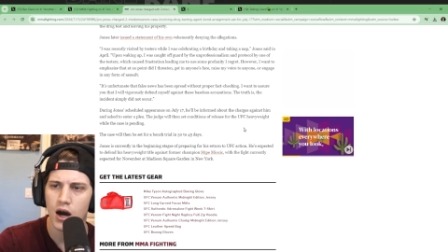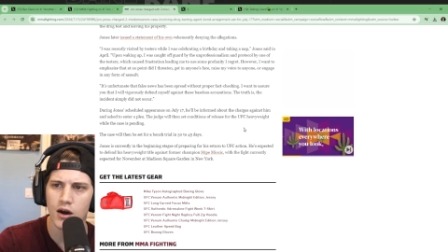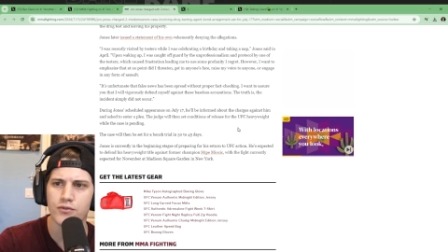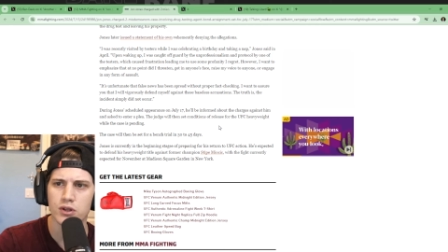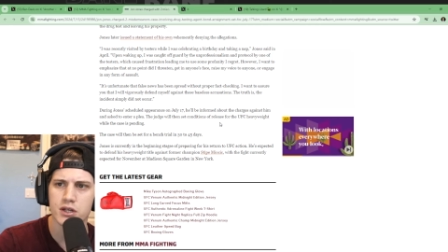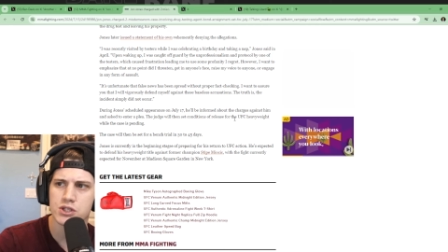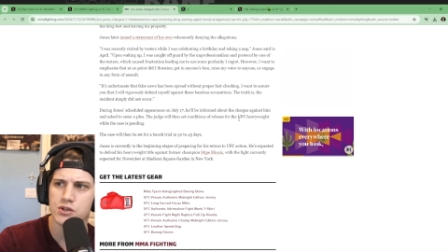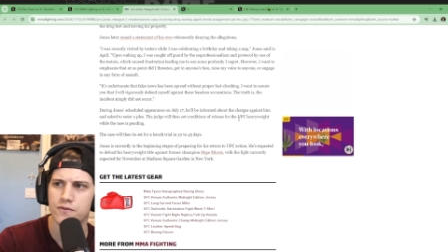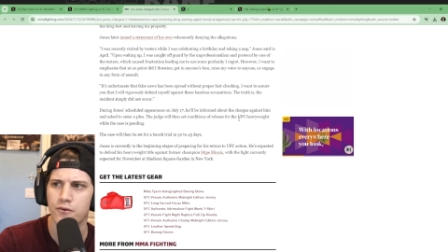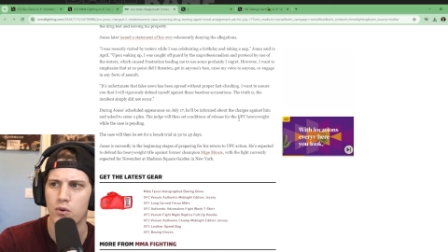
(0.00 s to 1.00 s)
of release
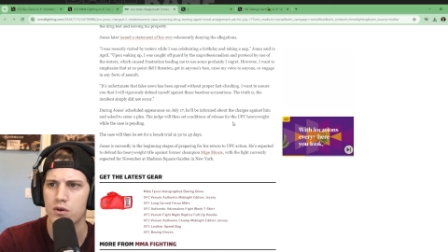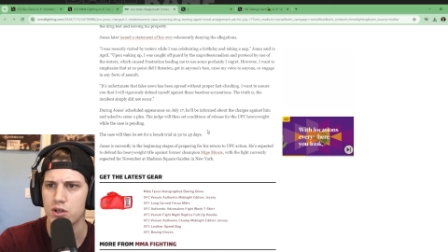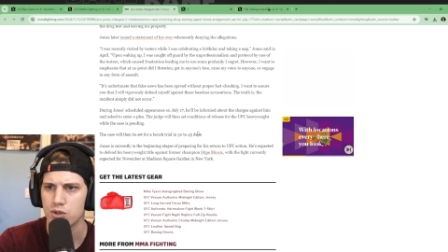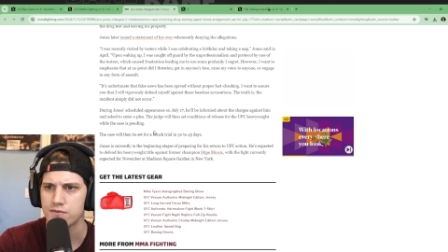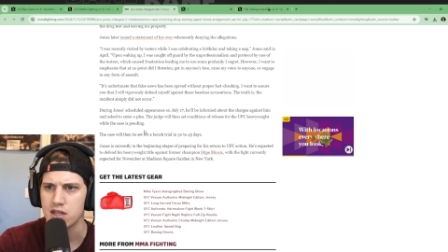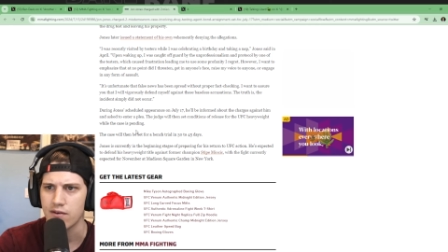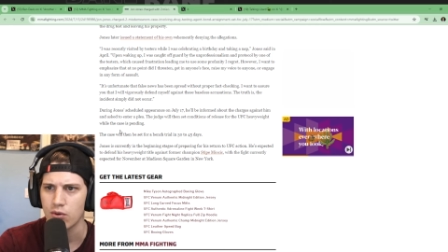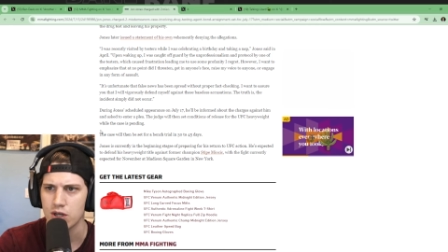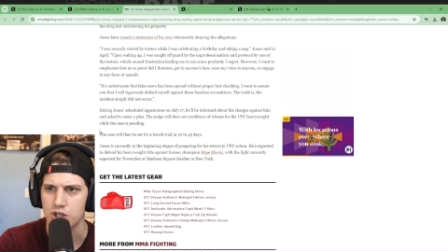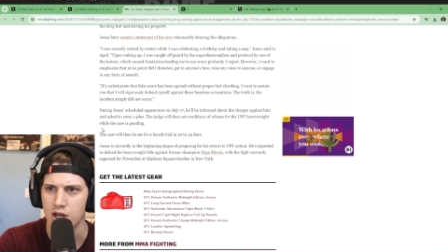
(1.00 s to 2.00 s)
for the UFC
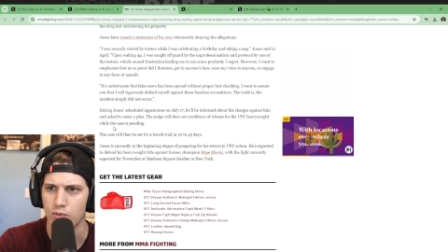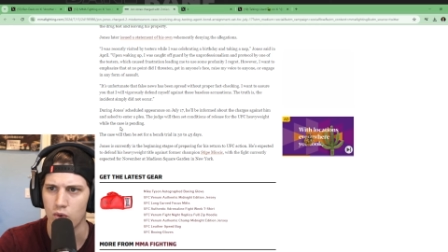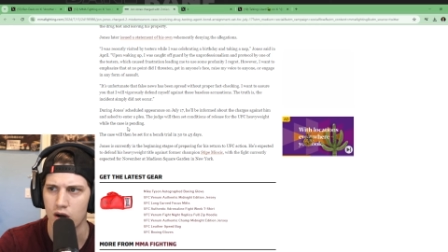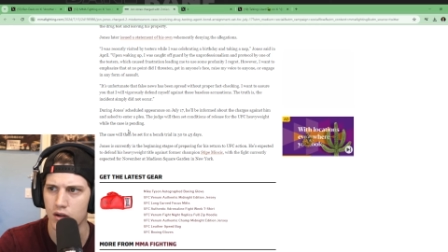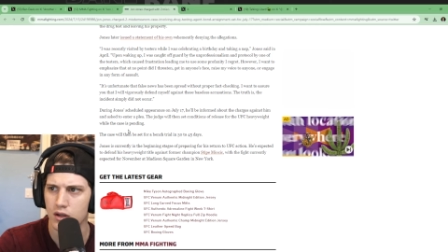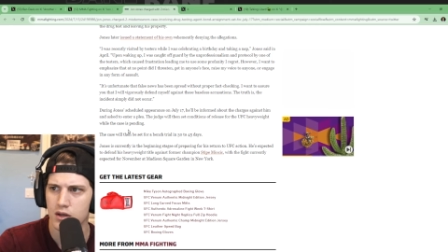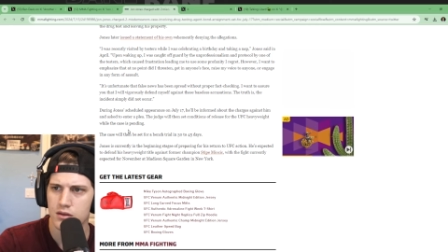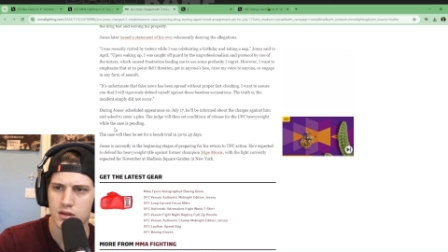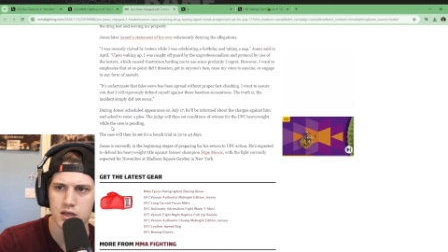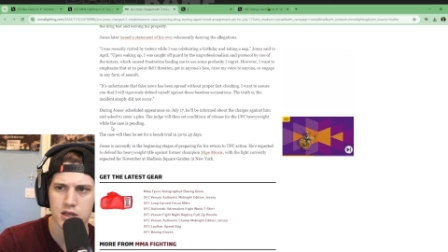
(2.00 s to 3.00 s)
heavyweight champ while
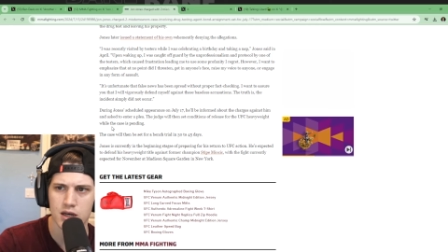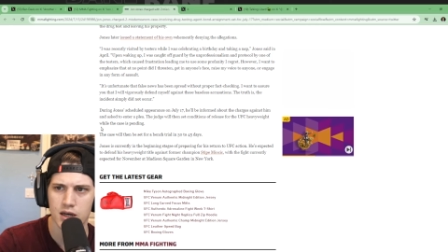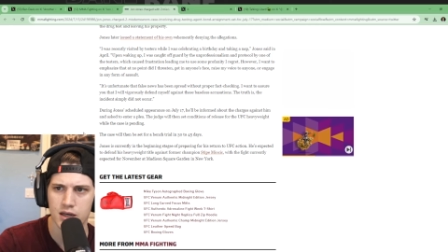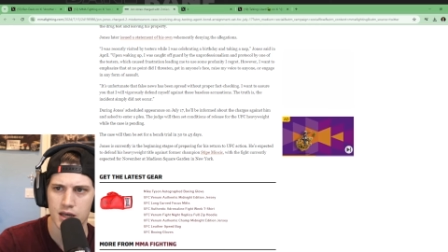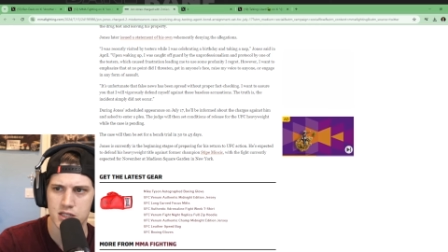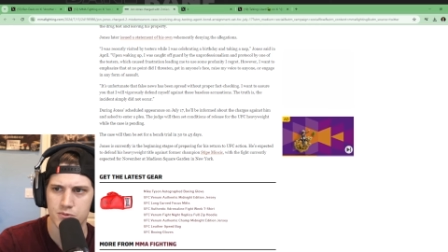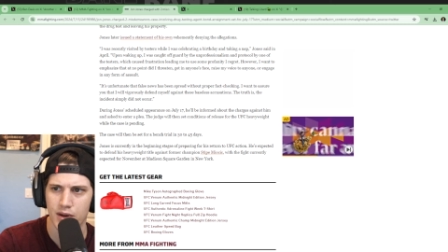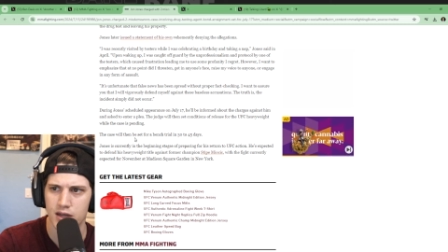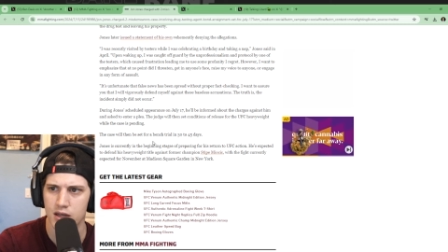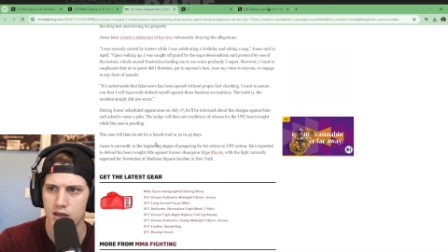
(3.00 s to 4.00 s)
the case is
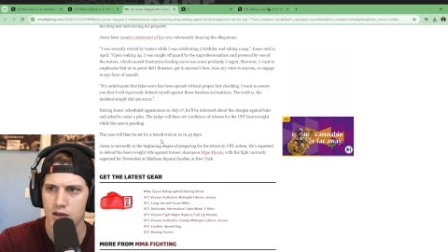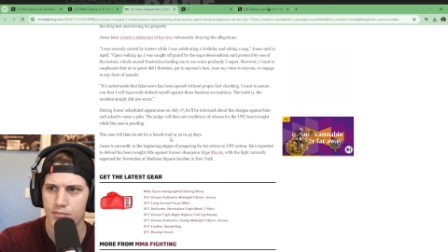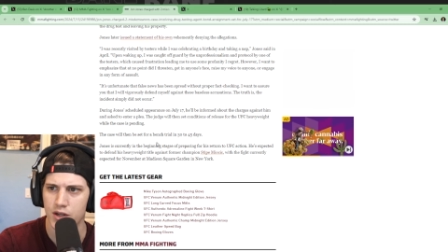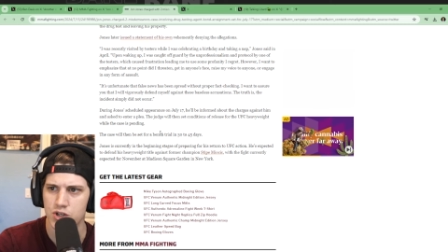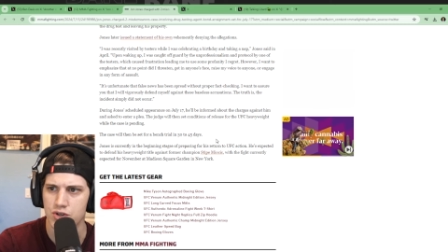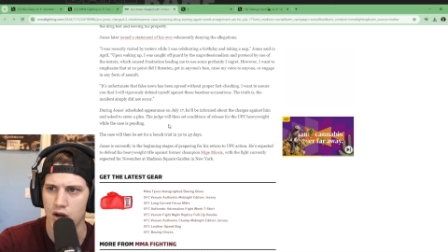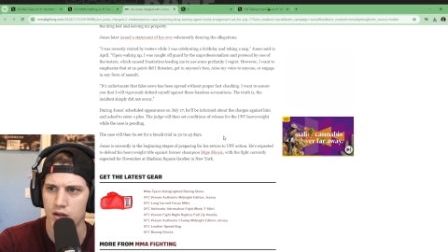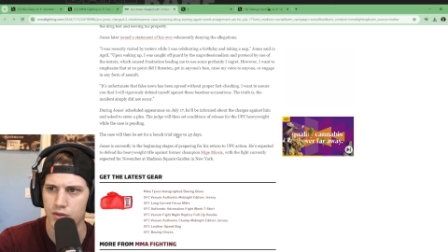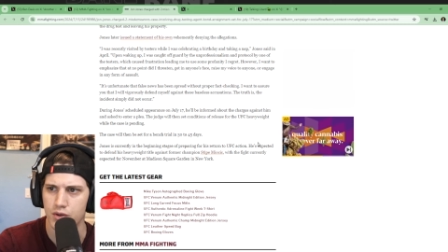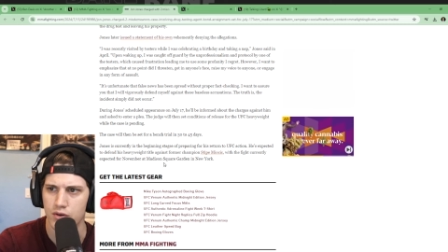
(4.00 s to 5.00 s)
pending. Bench
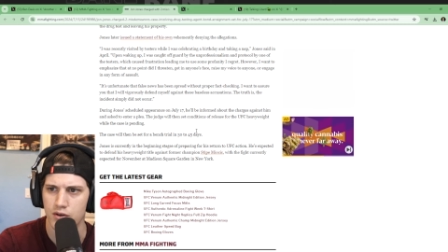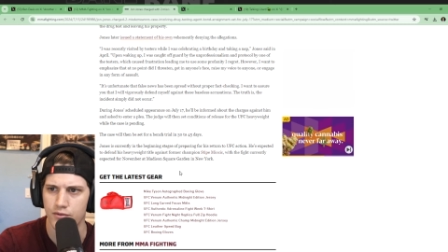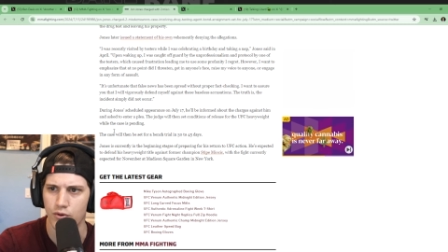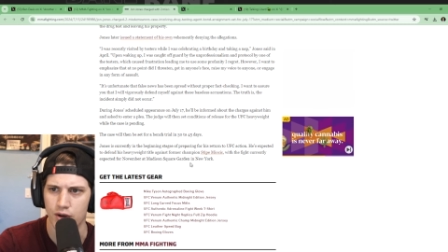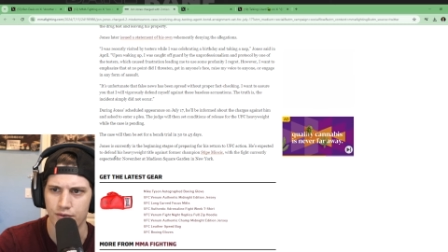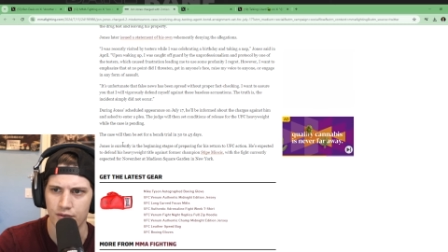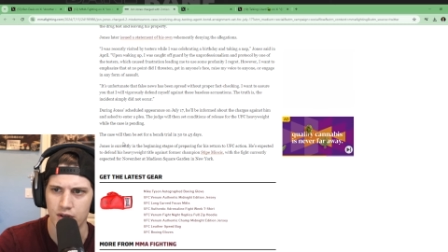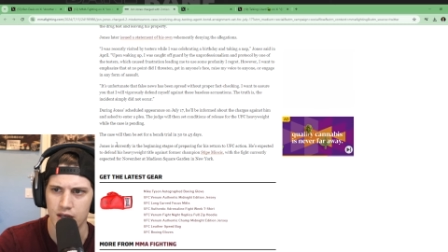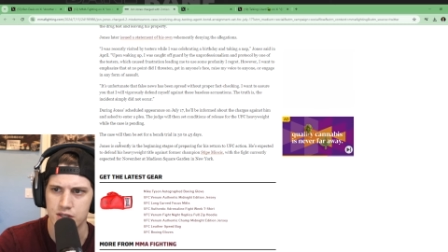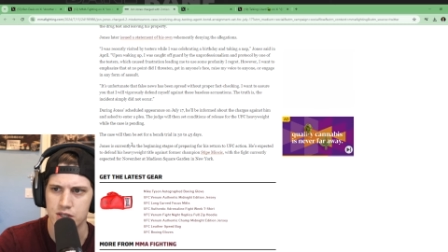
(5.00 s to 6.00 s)
trial in 30 to 45
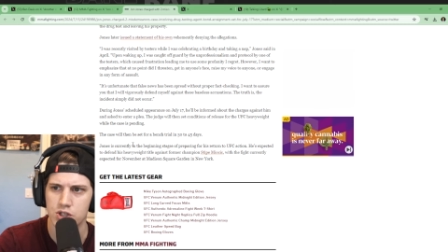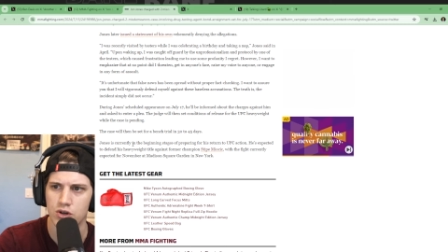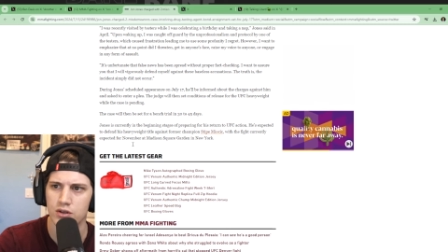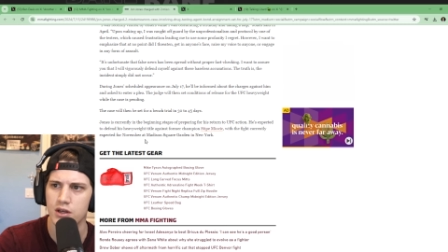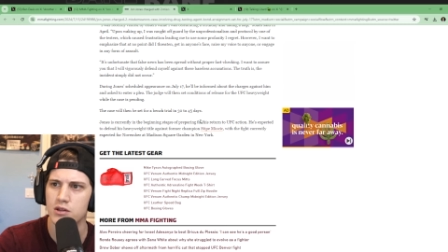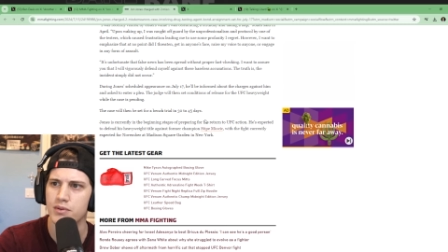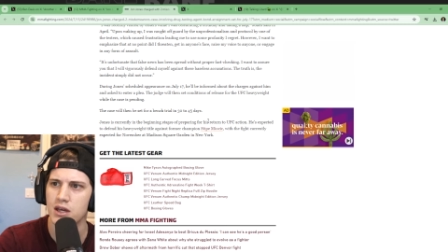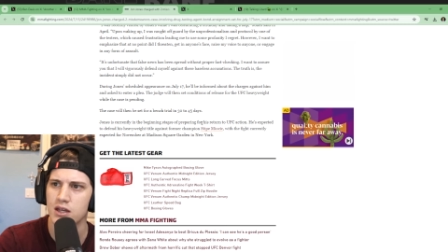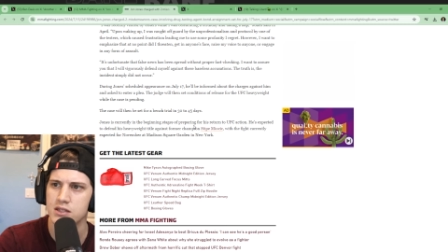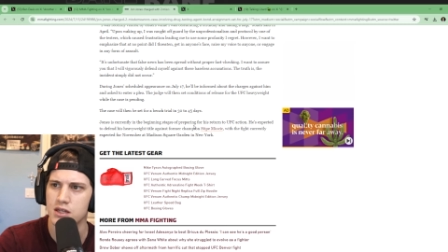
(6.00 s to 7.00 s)
days. It's currently in the
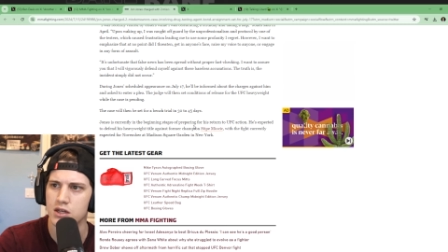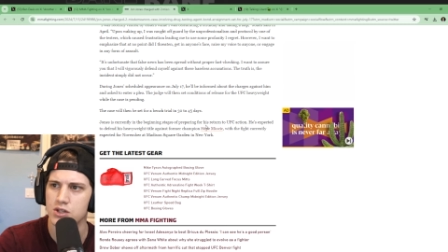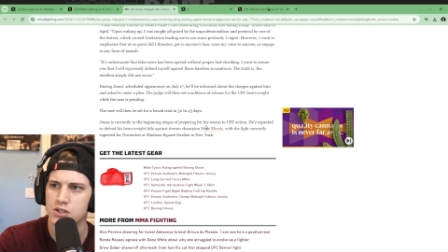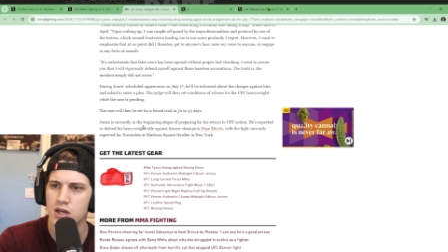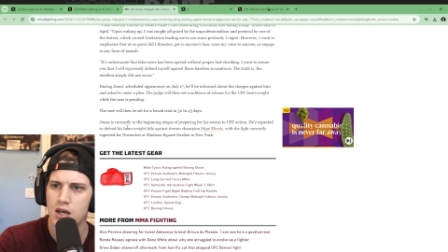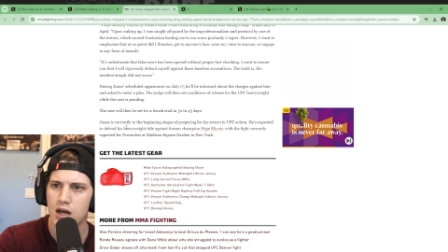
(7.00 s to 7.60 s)
beginning stages.